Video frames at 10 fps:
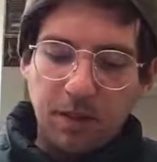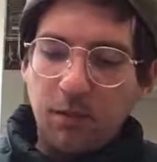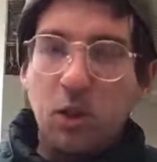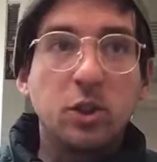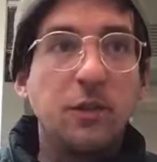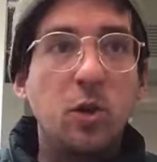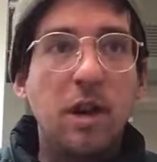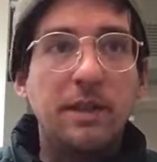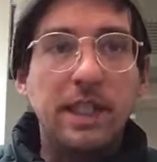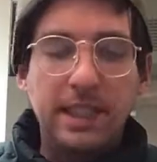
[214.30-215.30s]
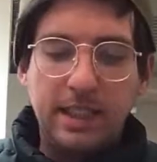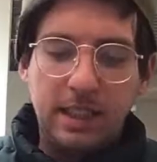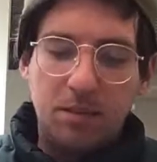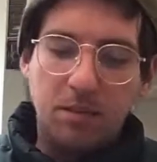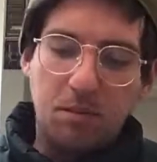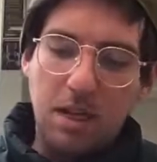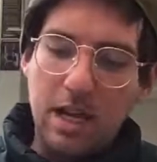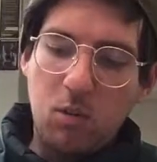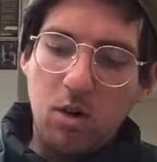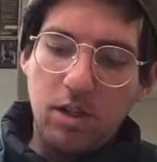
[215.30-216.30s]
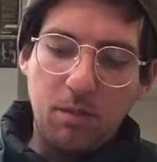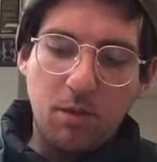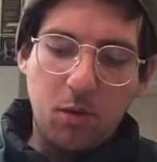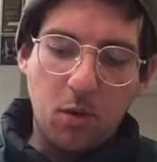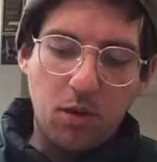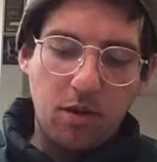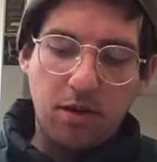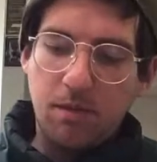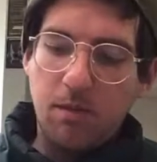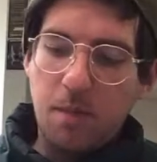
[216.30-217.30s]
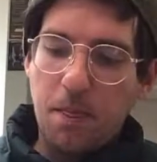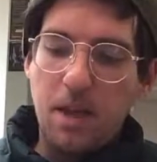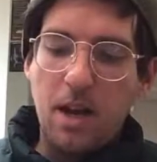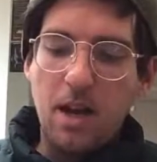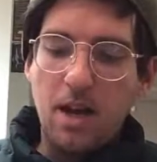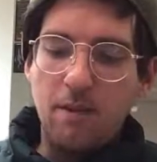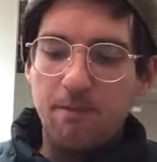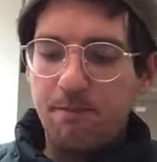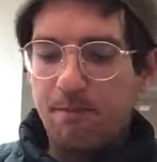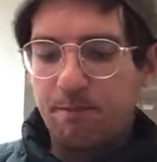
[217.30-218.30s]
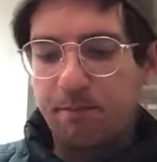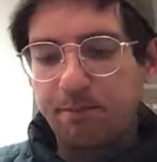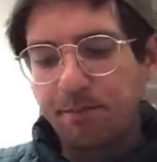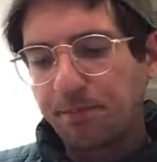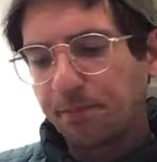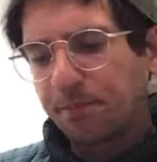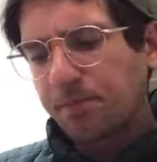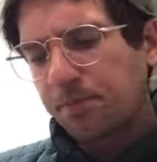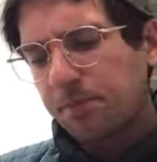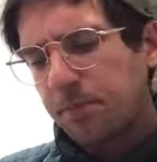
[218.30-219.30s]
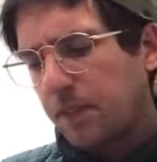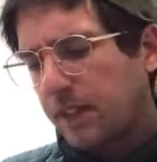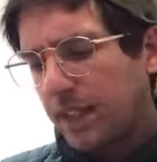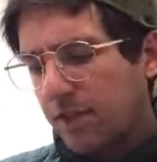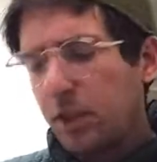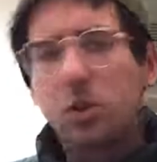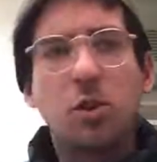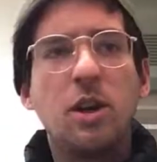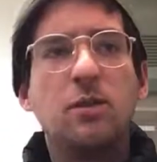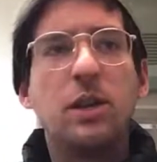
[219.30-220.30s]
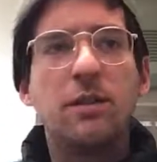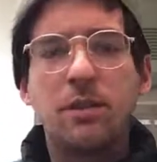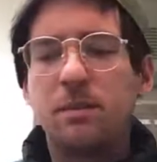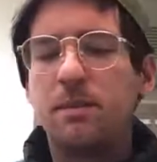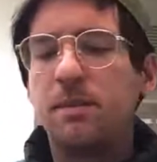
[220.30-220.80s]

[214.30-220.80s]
For those of you who haven't tasted black walnut before, it's got a very strong flavor.